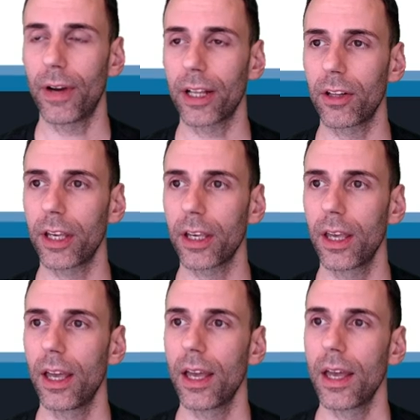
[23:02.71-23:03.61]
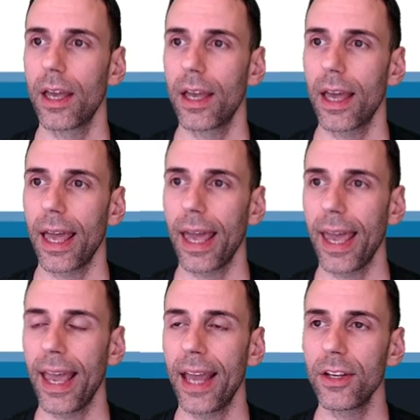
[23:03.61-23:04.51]
click.
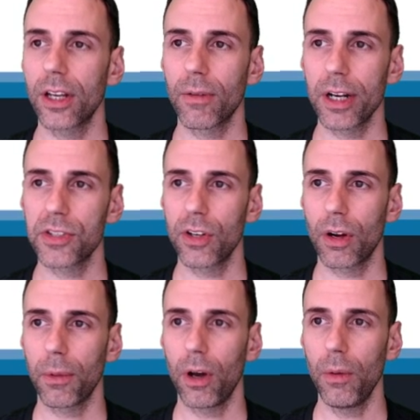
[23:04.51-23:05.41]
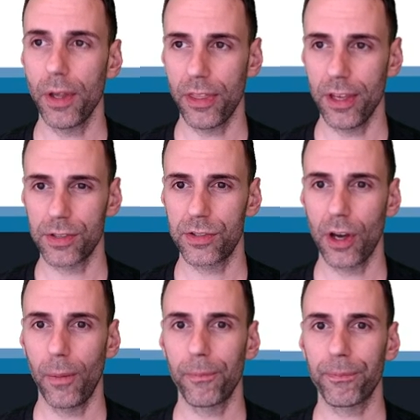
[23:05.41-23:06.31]
And you can already see where I'm going with this.
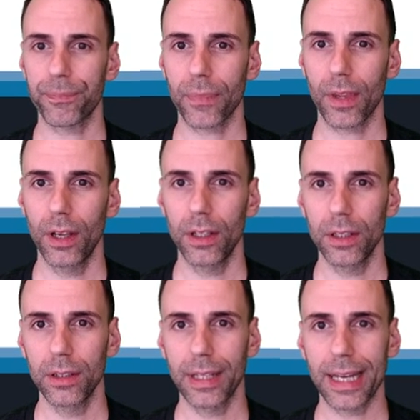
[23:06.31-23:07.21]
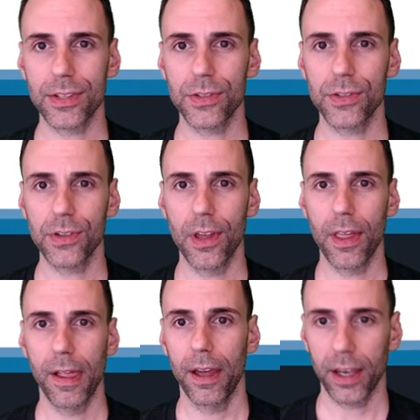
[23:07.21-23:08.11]
So let's
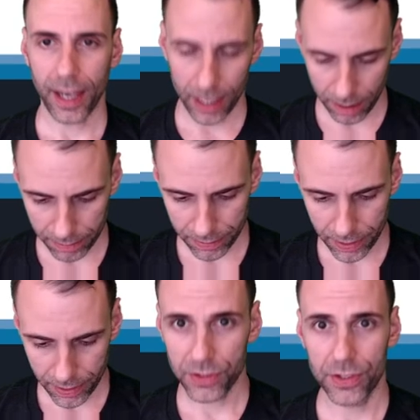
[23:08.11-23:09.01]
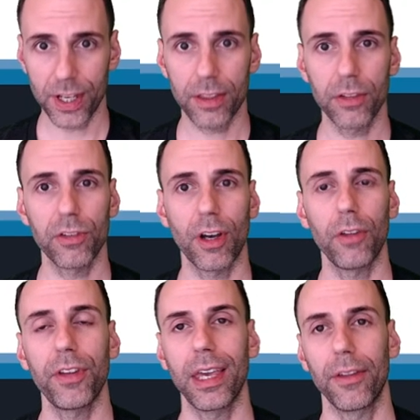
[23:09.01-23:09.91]
kind of stick this all
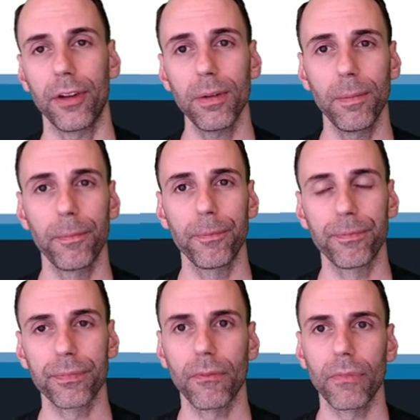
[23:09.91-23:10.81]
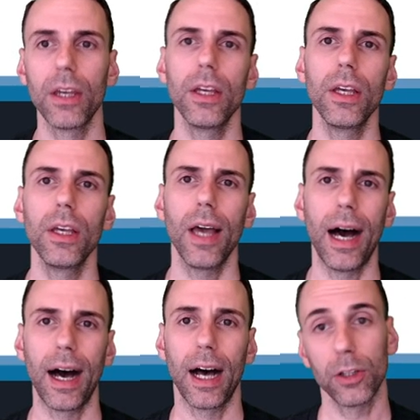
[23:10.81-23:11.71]
together.
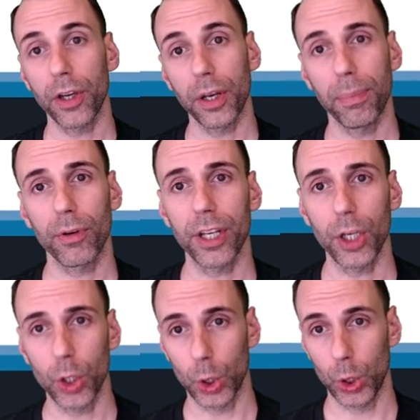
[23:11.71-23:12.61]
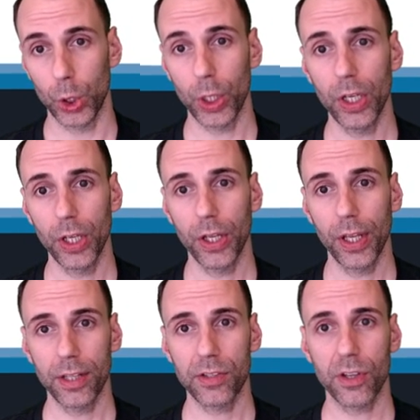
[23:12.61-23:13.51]
Uh, looking pretty good.
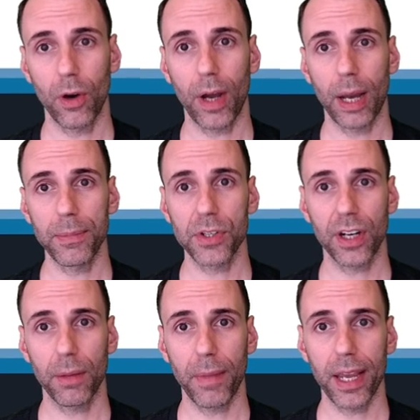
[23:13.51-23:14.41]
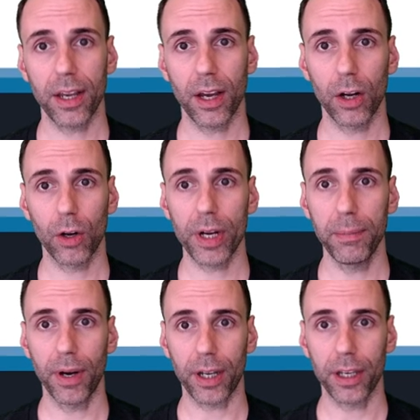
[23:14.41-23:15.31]
And so I'm just gonna make a green
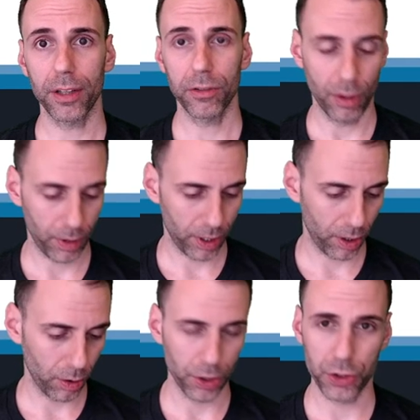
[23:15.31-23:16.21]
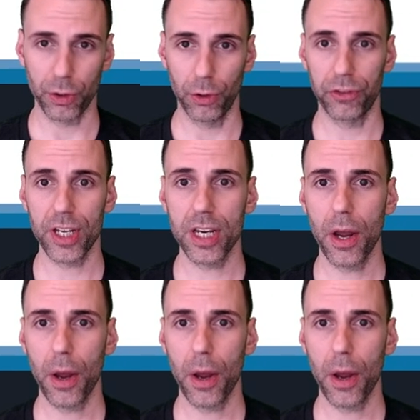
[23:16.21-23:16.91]
bucket. So we're gonna go control C,